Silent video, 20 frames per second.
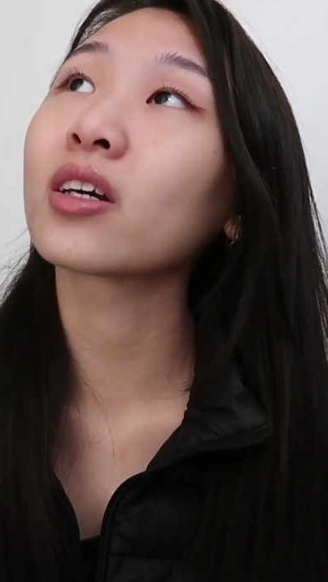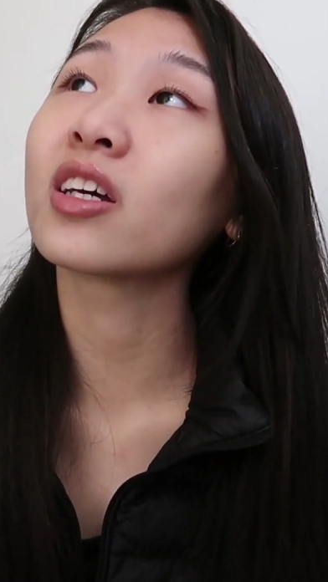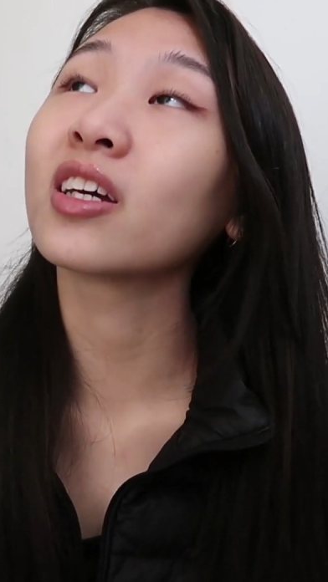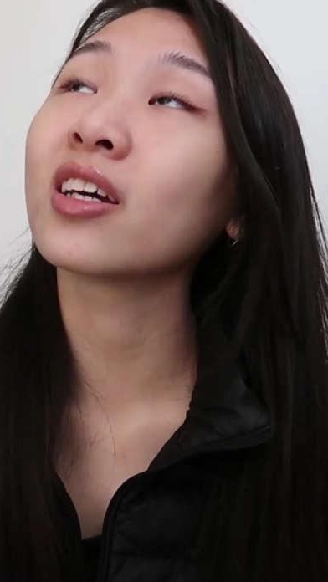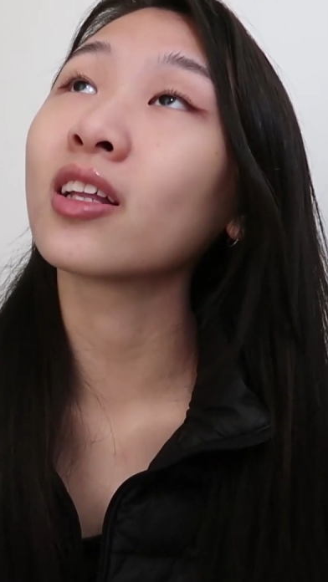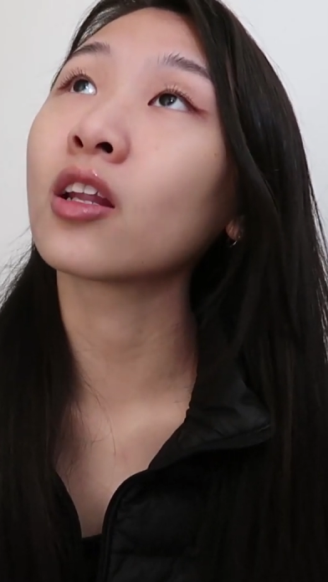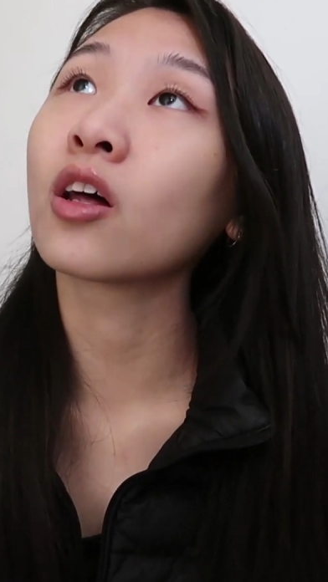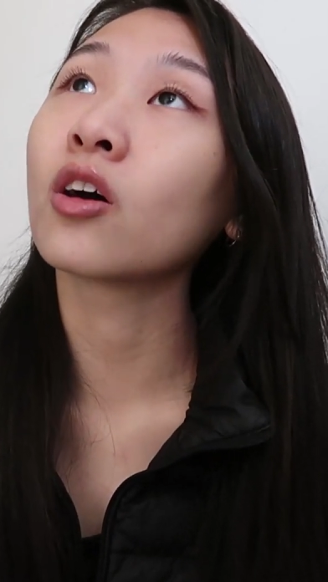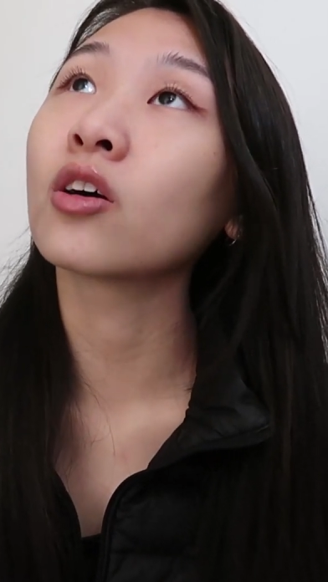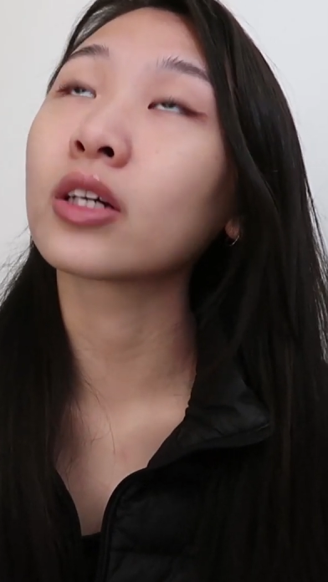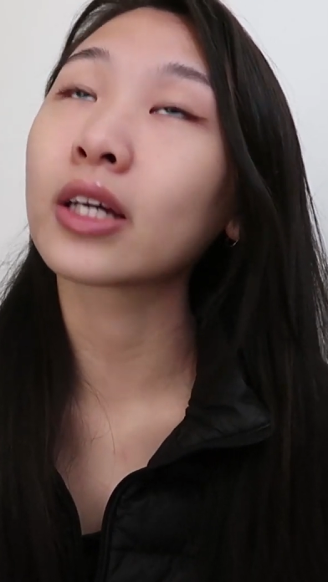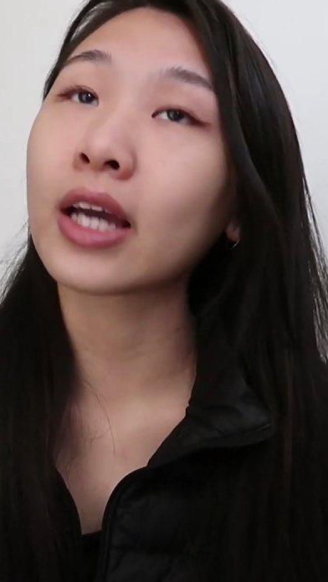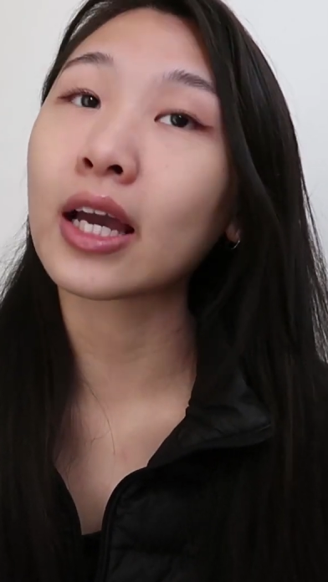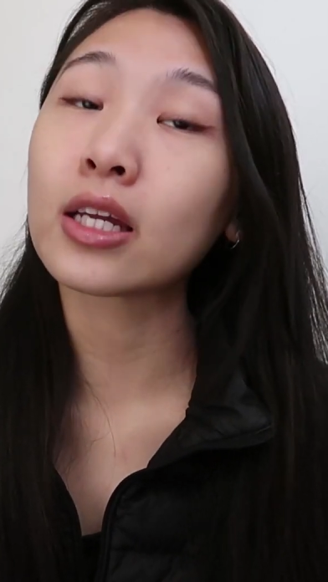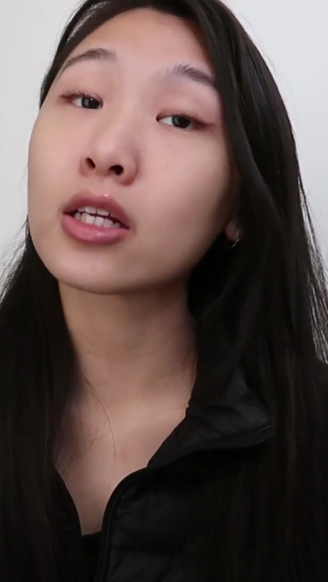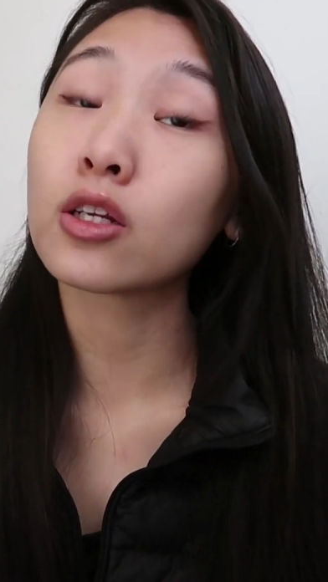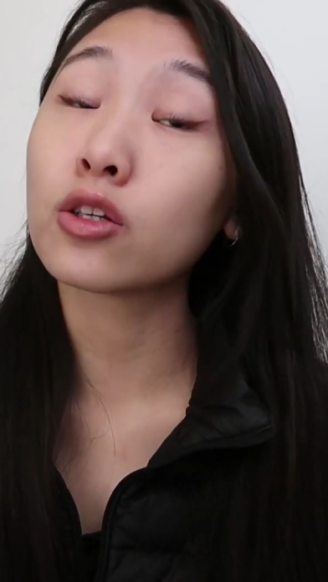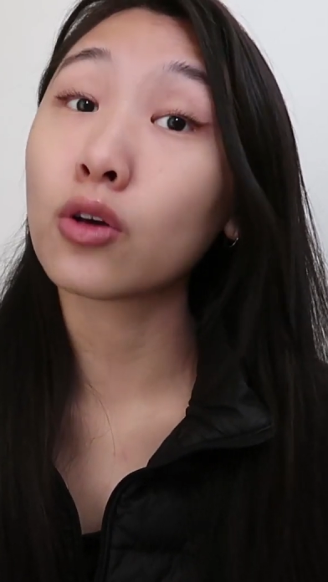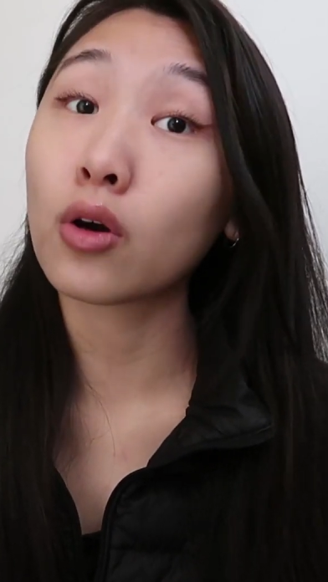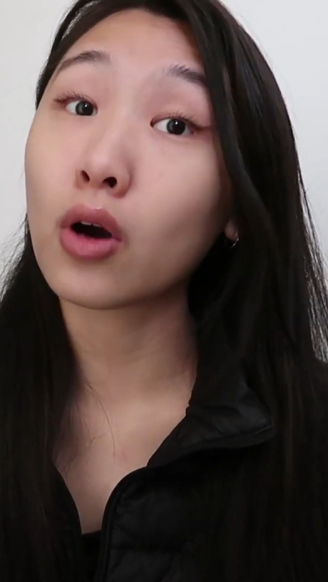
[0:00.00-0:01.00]

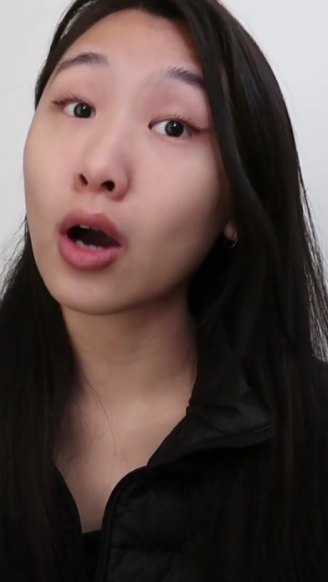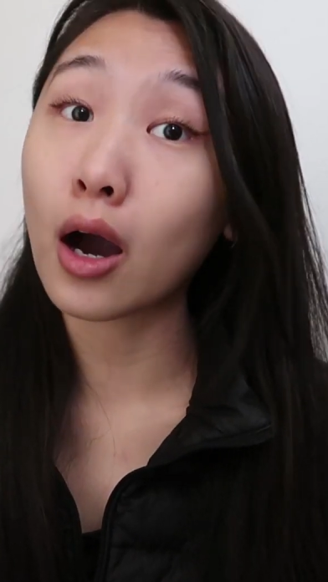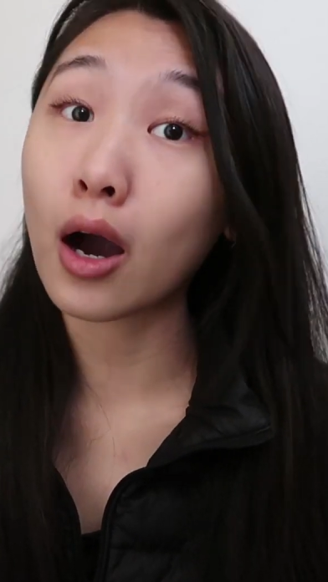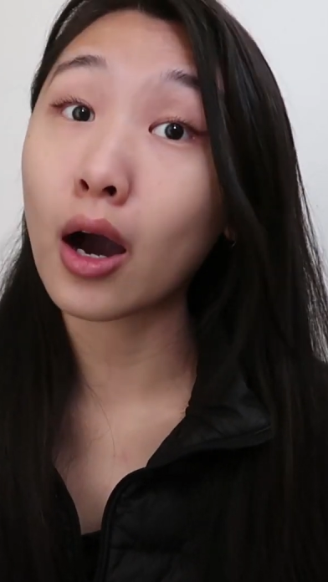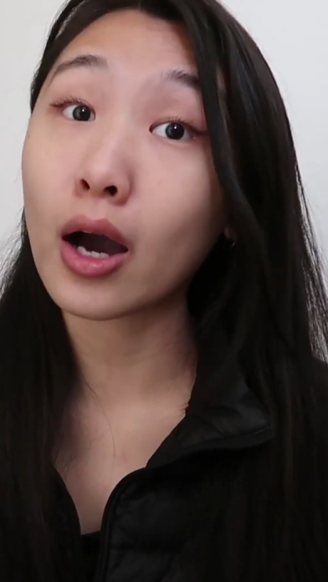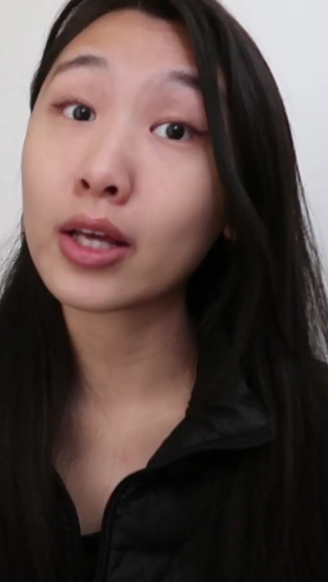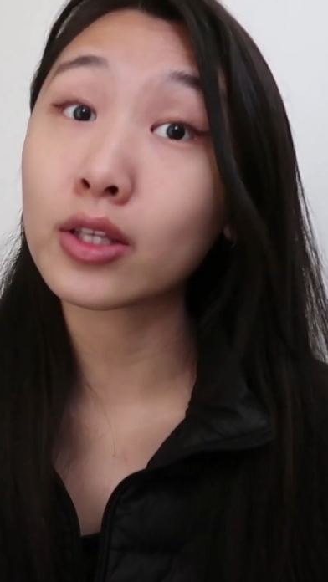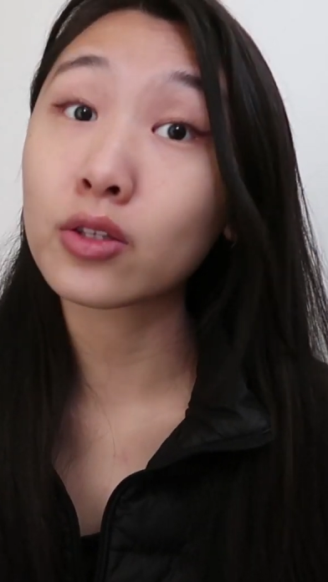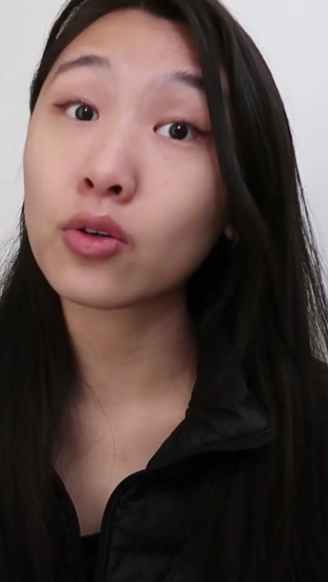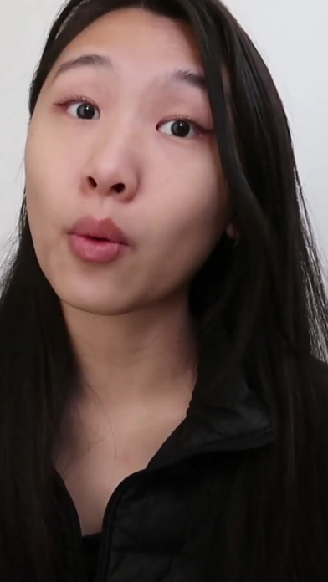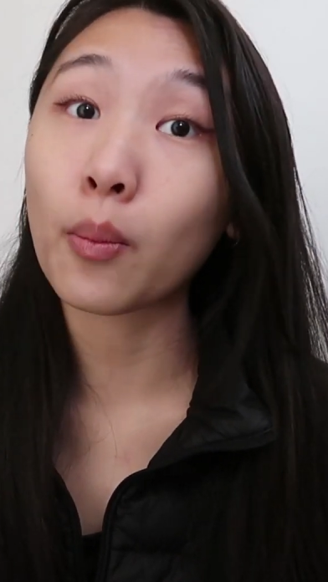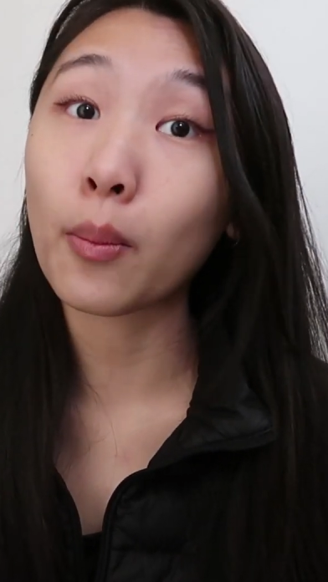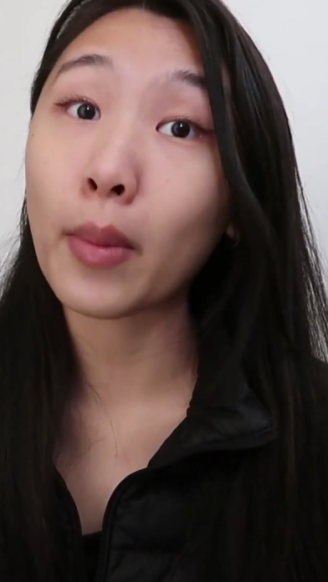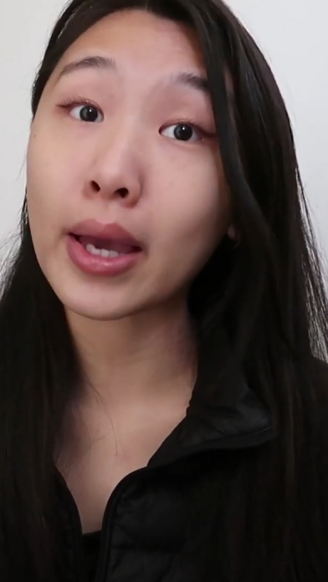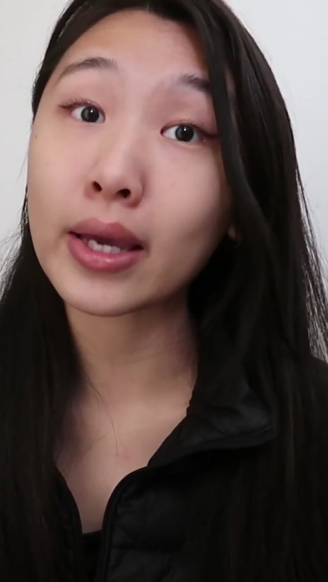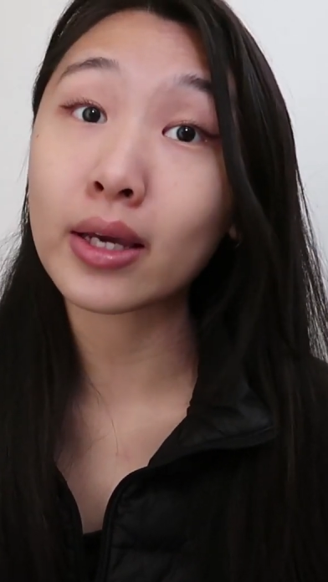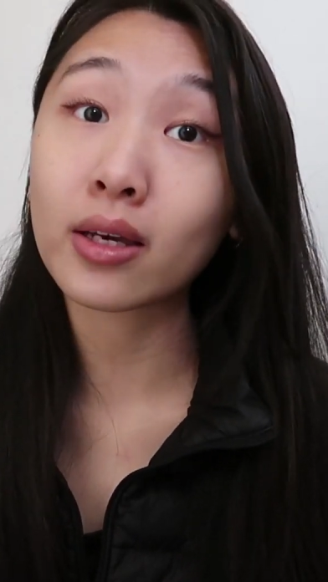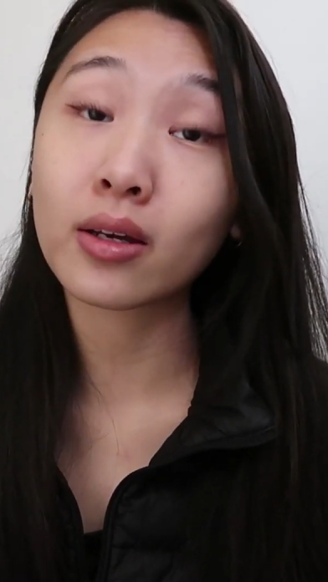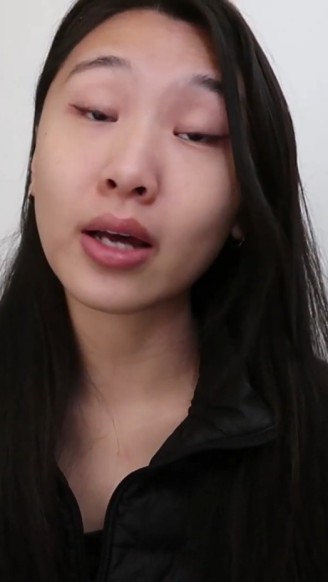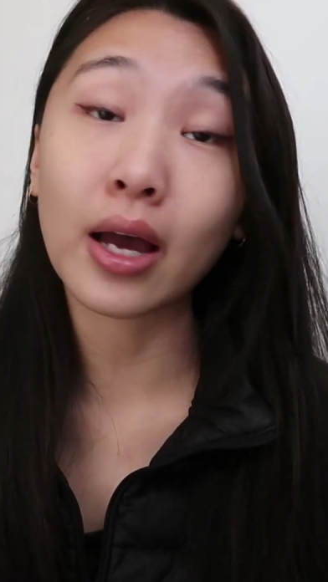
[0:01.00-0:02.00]
elongated your eyes or
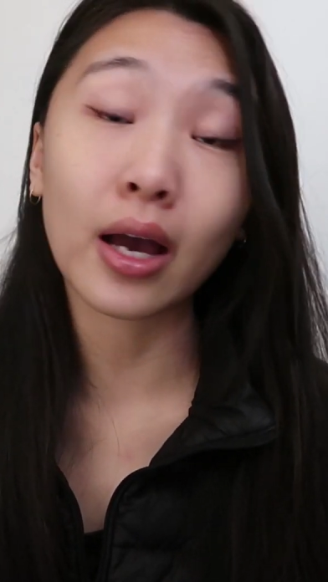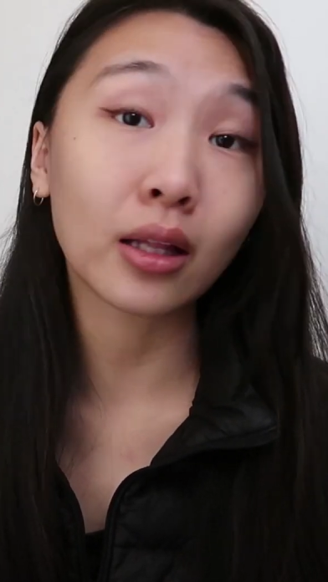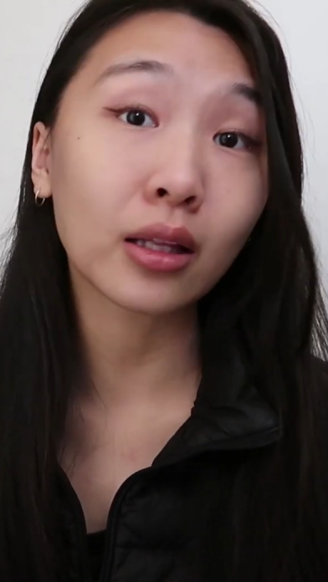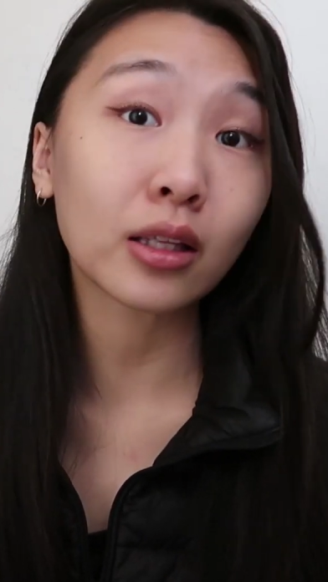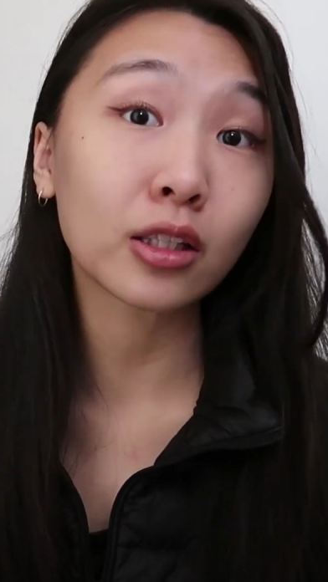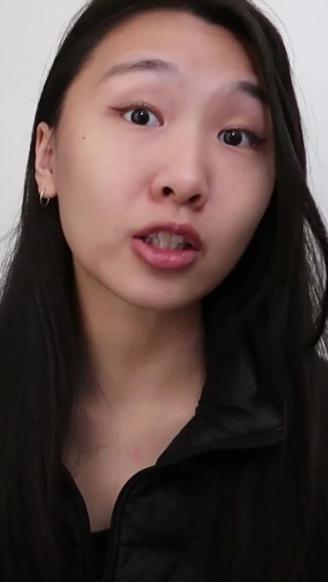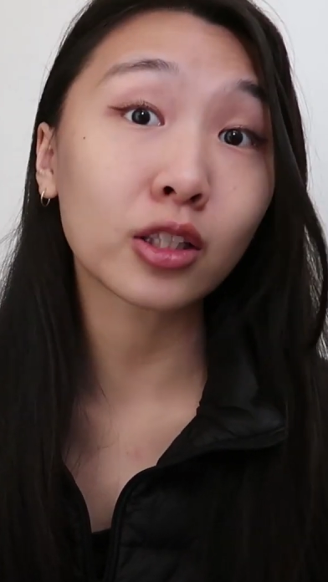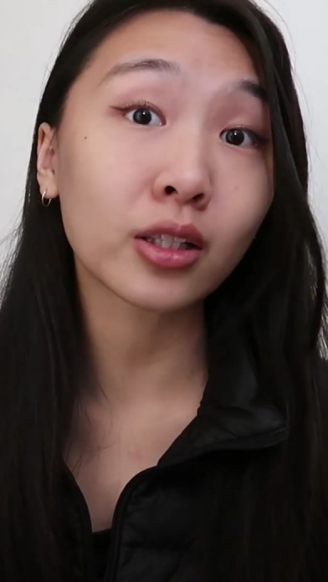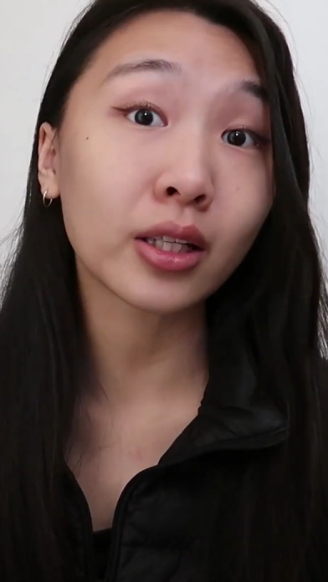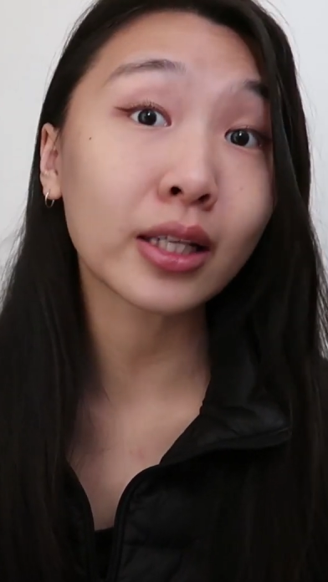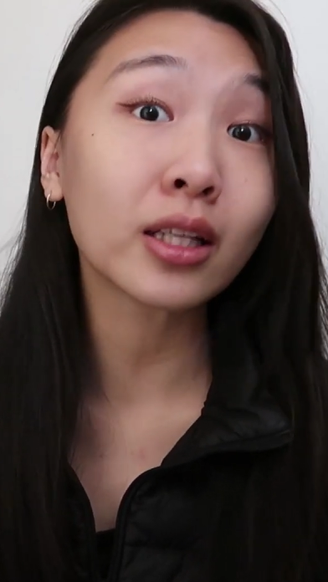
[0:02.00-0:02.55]
make it hella